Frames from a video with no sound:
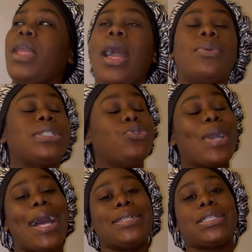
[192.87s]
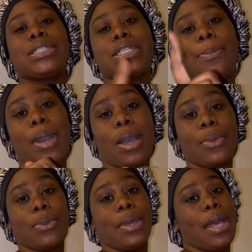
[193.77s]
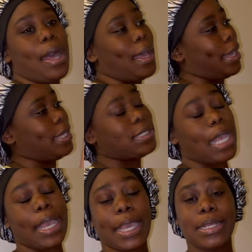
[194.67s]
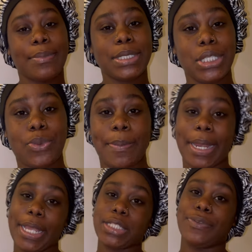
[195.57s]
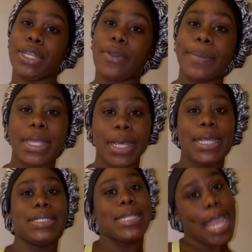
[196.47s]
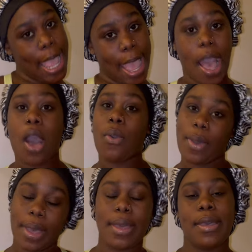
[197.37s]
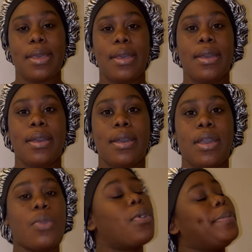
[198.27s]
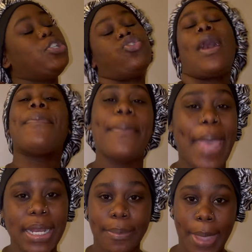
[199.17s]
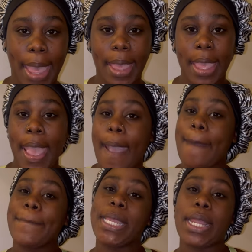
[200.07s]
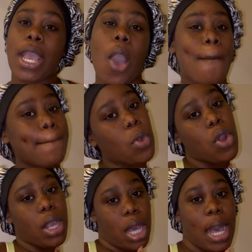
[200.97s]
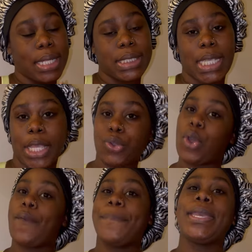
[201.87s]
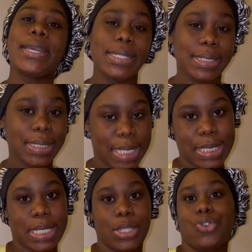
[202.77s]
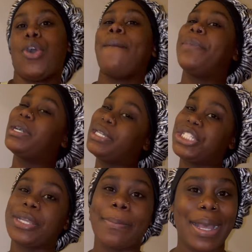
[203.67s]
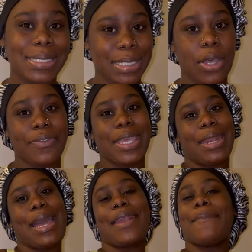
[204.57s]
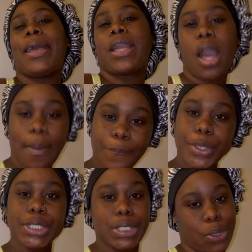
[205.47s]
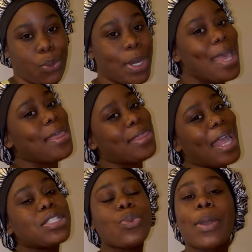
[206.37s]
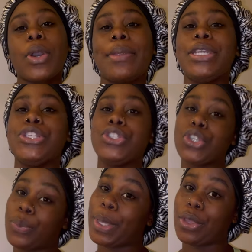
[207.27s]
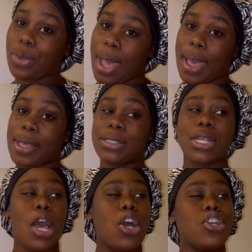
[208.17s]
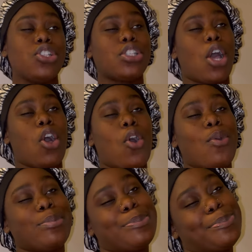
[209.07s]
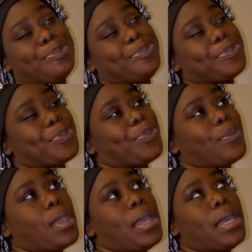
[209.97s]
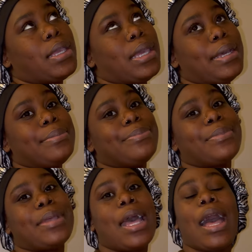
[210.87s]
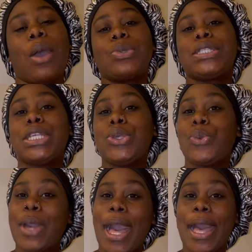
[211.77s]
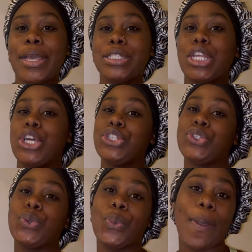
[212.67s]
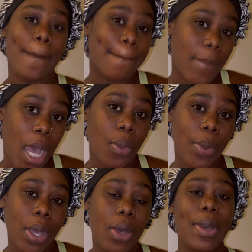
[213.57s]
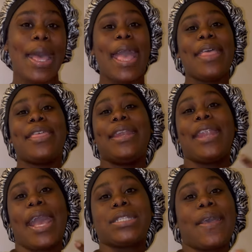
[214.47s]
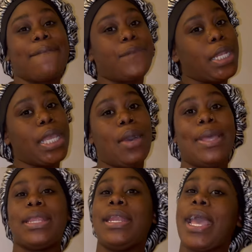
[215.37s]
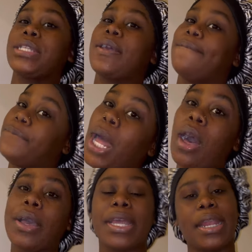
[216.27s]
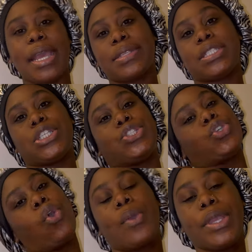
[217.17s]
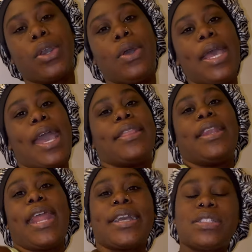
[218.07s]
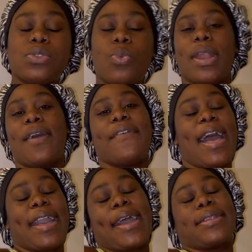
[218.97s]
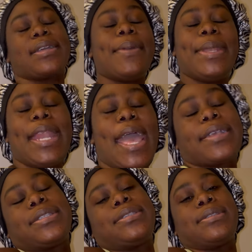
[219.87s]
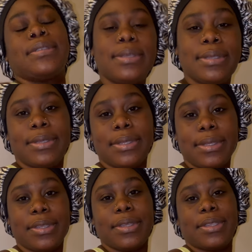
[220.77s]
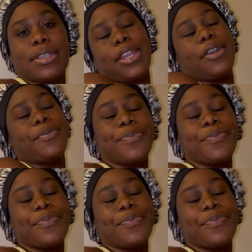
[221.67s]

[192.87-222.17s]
i will see you guys tomorrow i can't say i can't i'm gonna see you in my next video because now i'm gonna be dropping back to back meaning more content, you know, being consistent, you know, pushing myself, getting out of my comfort zone. That's what I'm going to be doing, you guys. So, yeah, I will see you guys tomorrow in the next video, in the next vlog, in the next tutorial, and the next whatever I got coming next, you know.